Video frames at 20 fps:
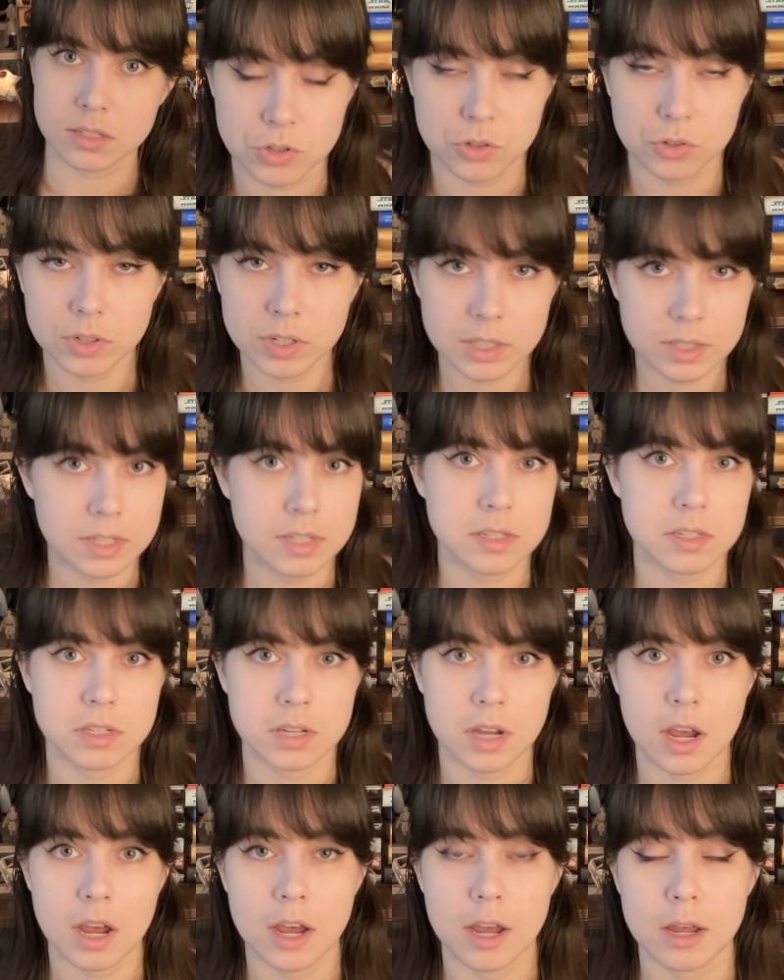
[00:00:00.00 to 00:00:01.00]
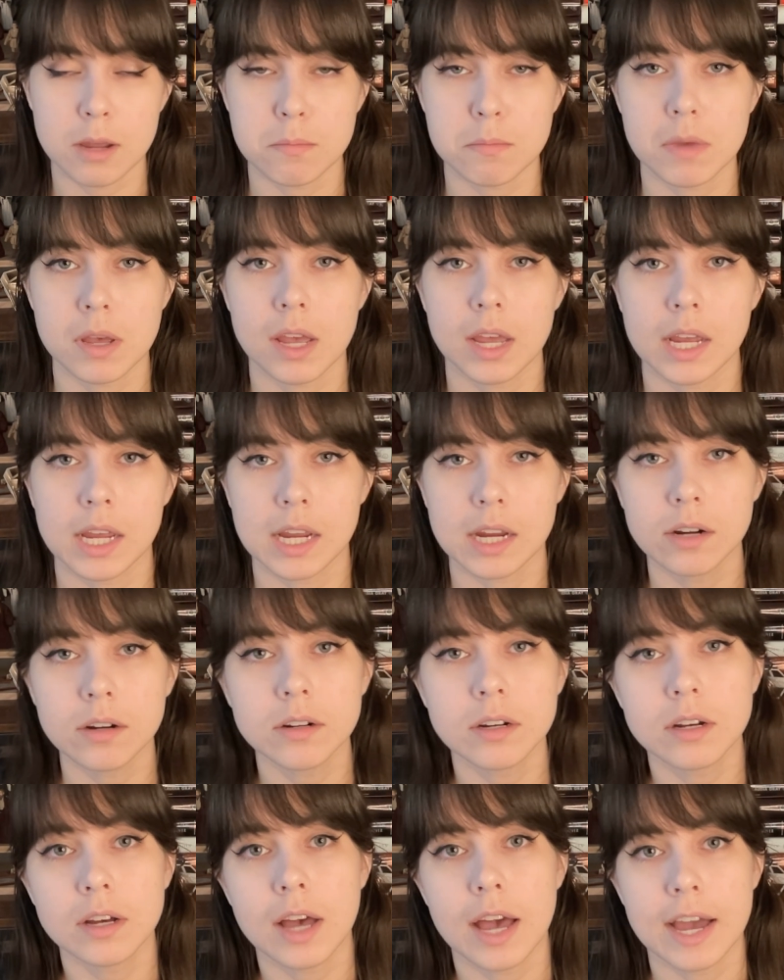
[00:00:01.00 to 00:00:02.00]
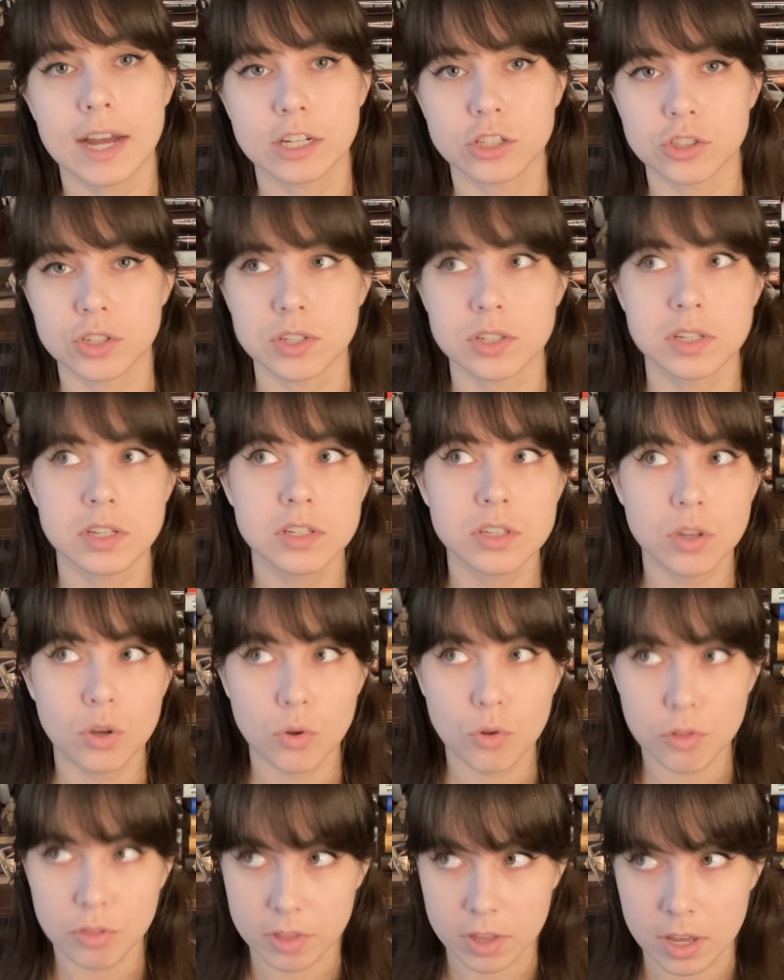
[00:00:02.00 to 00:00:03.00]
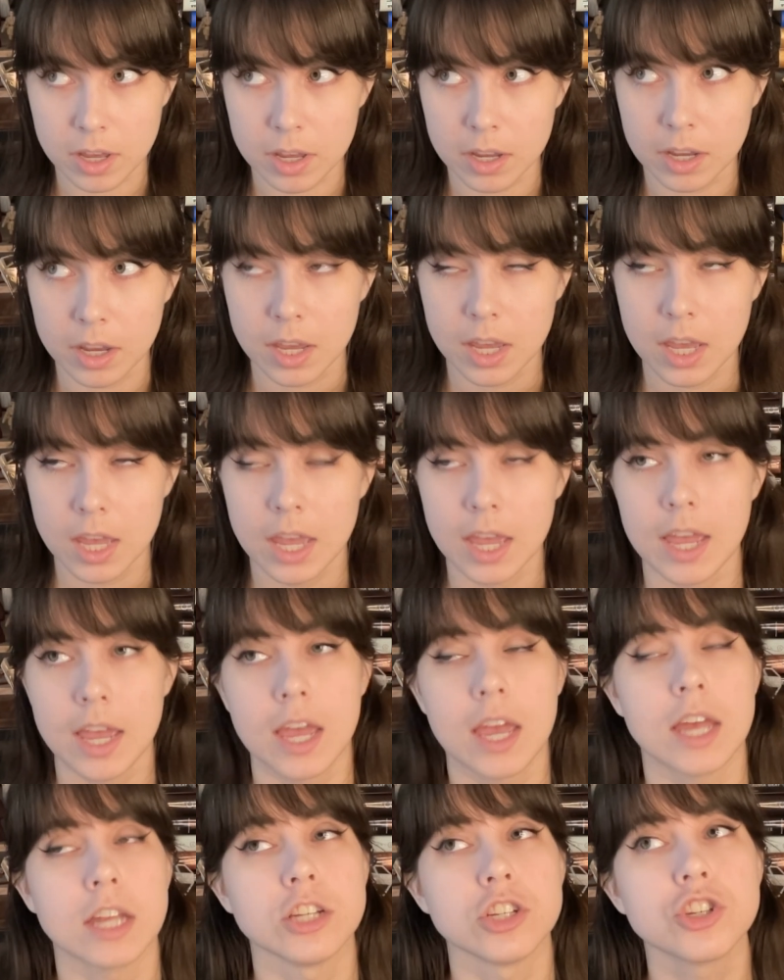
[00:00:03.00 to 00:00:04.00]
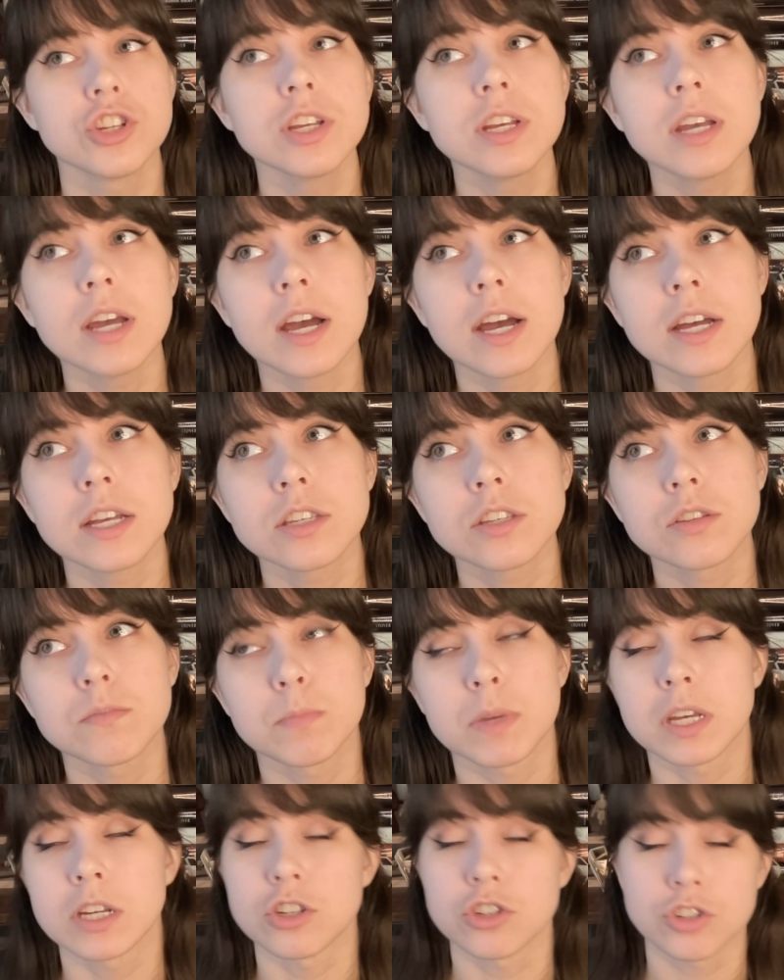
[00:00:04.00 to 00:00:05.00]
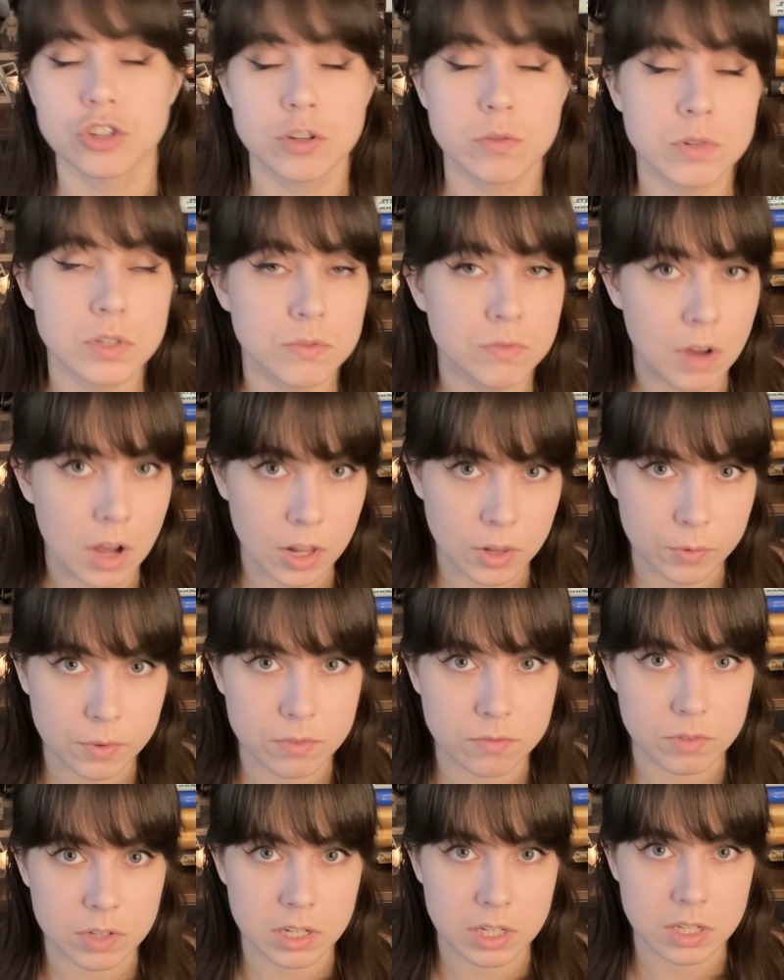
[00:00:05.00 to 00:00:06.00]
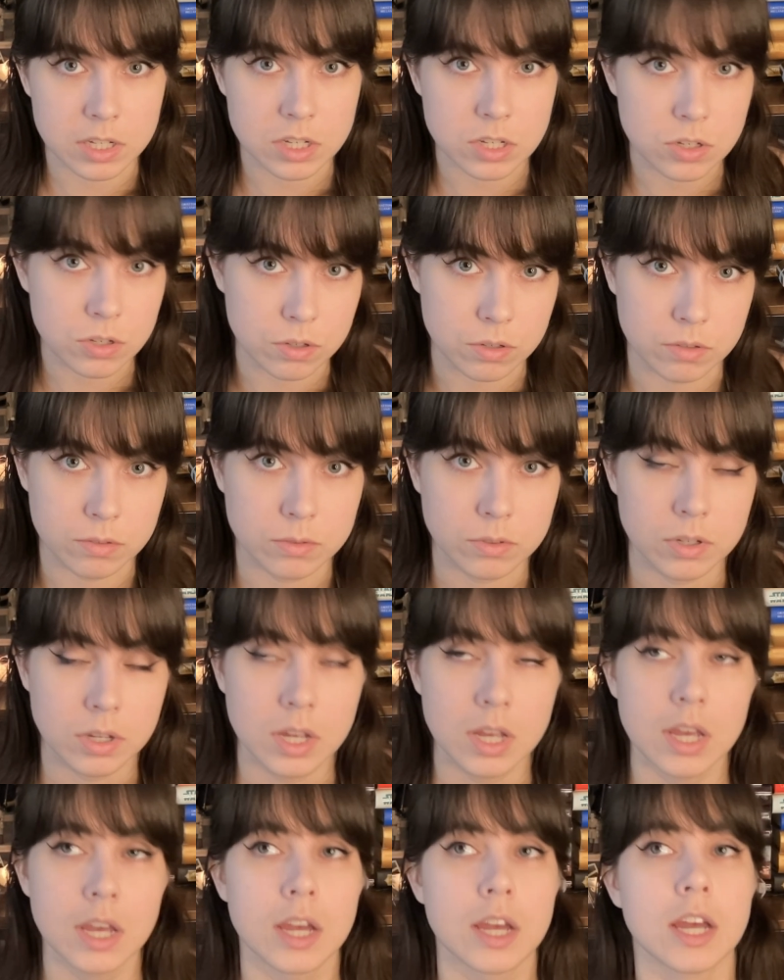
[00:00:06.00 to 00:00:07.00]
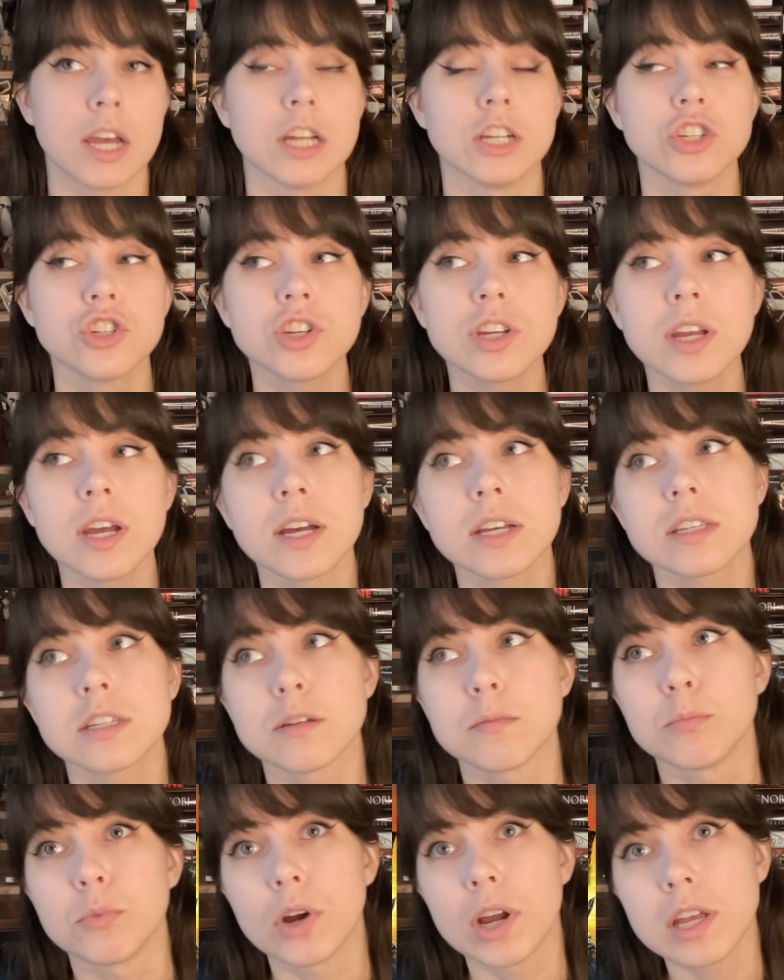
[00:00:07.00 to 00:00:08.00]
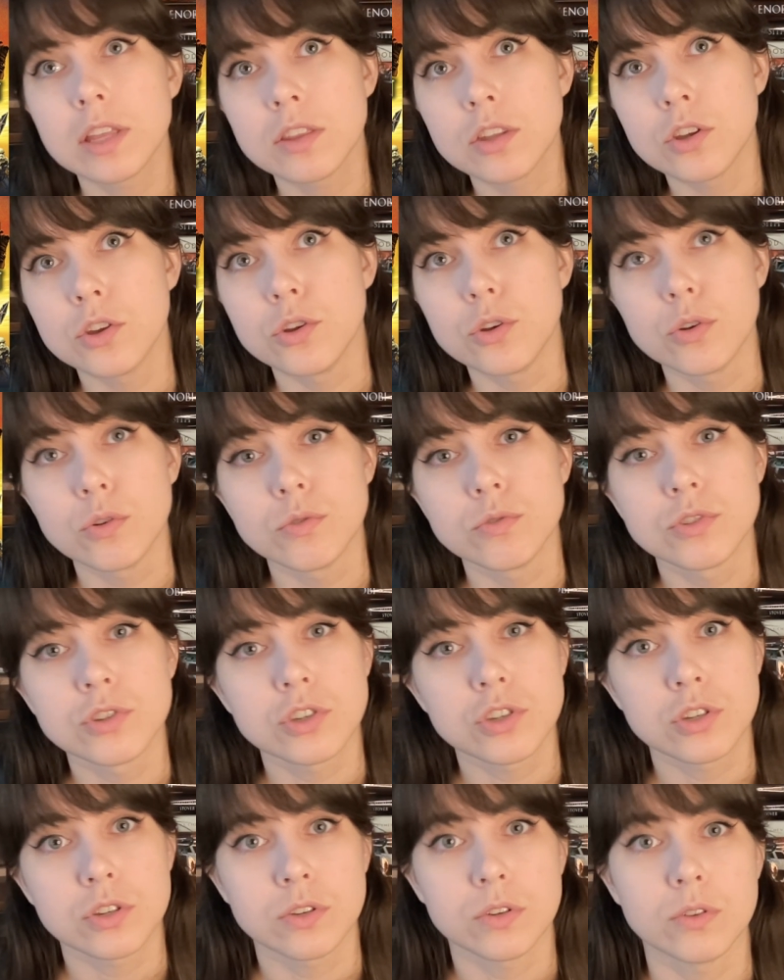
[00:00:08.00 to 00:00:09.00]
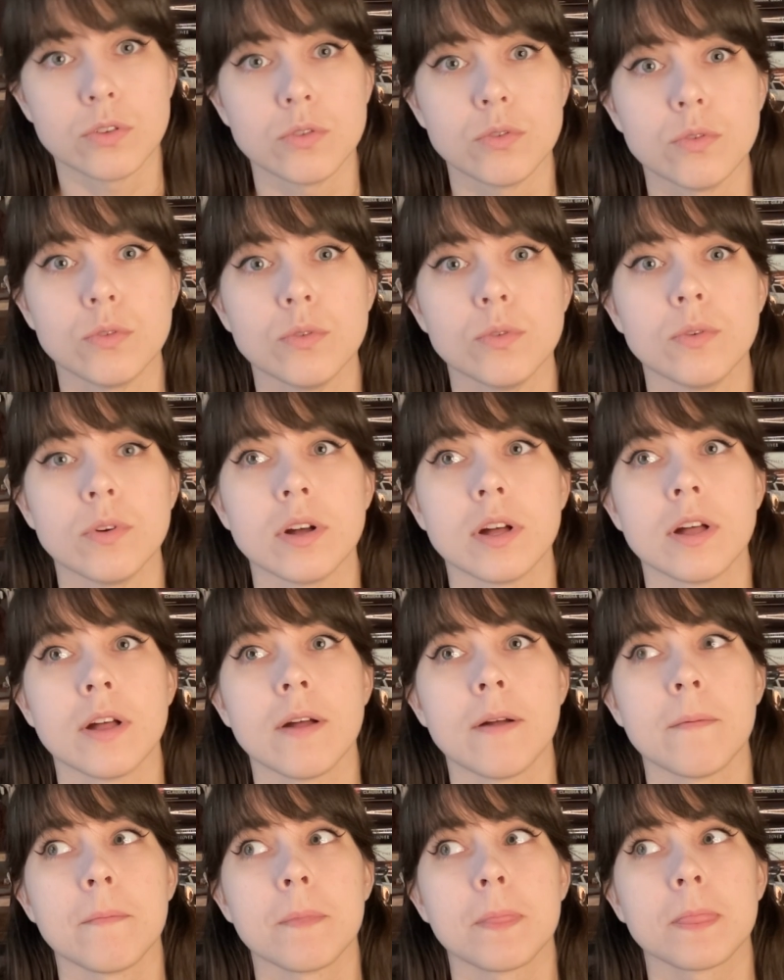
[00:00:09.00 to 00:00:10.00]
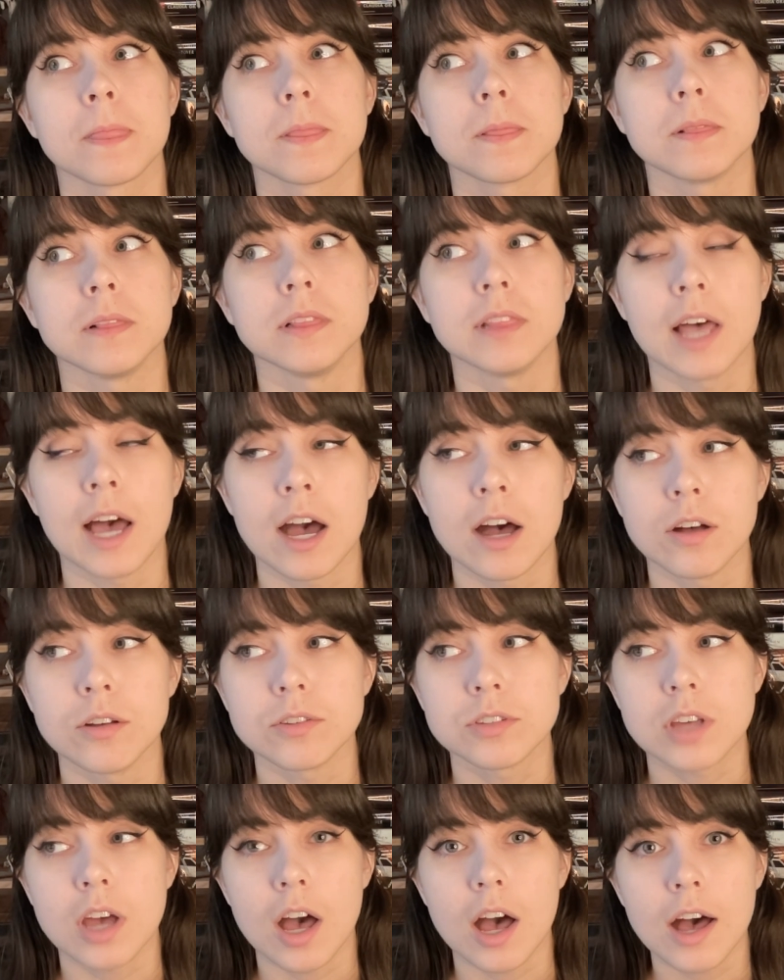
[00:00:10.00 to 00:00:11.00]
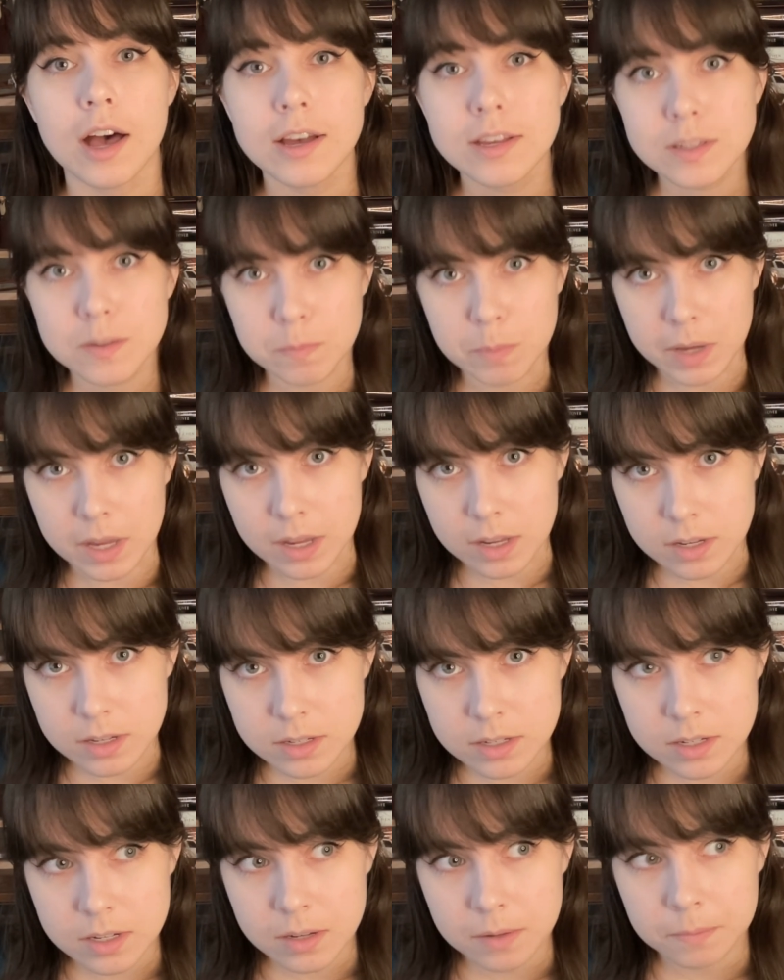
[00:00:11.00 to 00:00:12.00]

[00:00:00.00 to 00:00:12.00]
During this time, Hera actually sees the whole thing, and she has, because she was following Vidian too, and she has to break the news to Lal's husband.